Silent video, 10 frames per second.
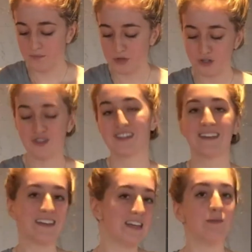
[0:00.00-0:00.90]
you're just going
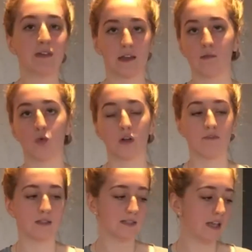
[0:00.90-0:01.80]
to keep getting more of
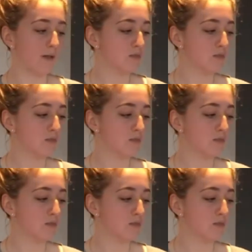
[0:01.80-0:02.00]
the same.